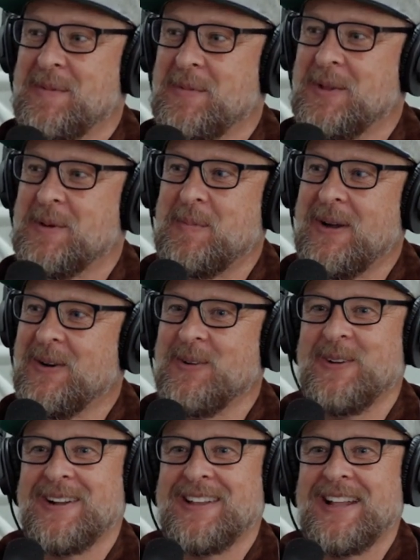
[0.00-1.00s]
I'm a little
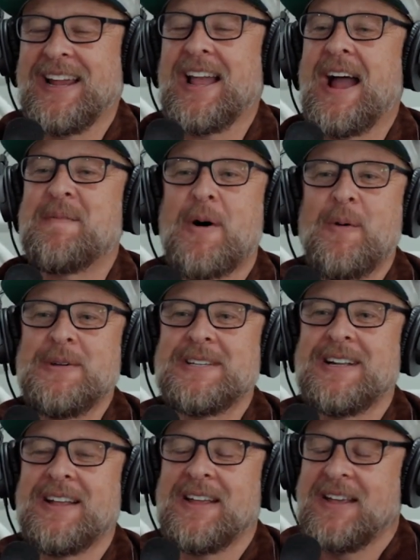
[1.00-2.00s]
paranoid on that. Like I'm always
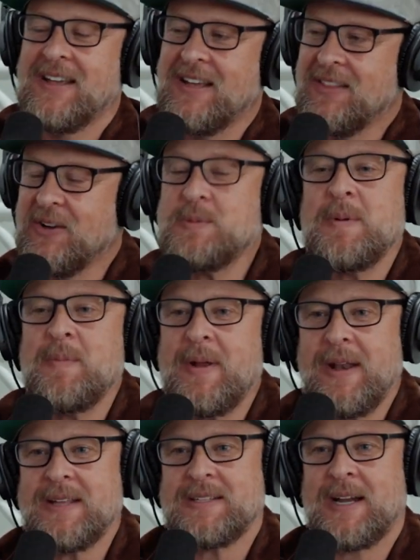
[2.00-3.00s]
gonna. There's been
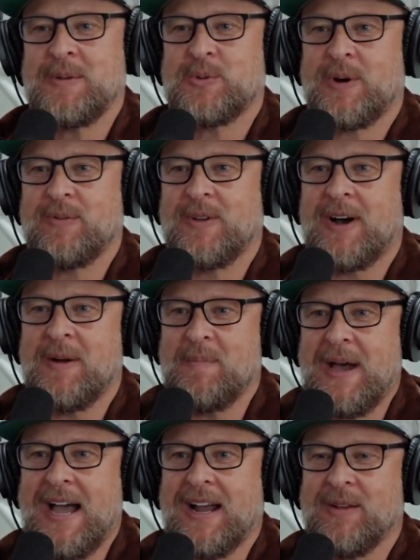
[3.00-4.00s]
many times where I've gone
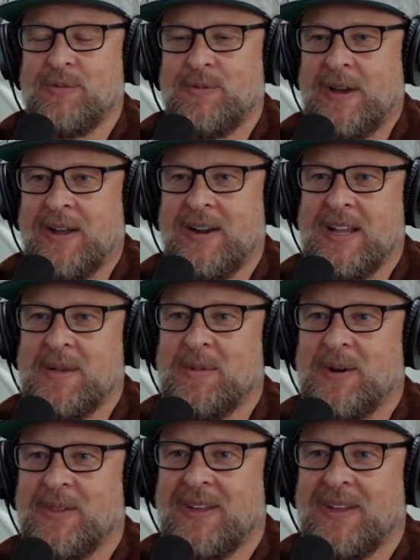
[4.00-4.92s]
back and found an email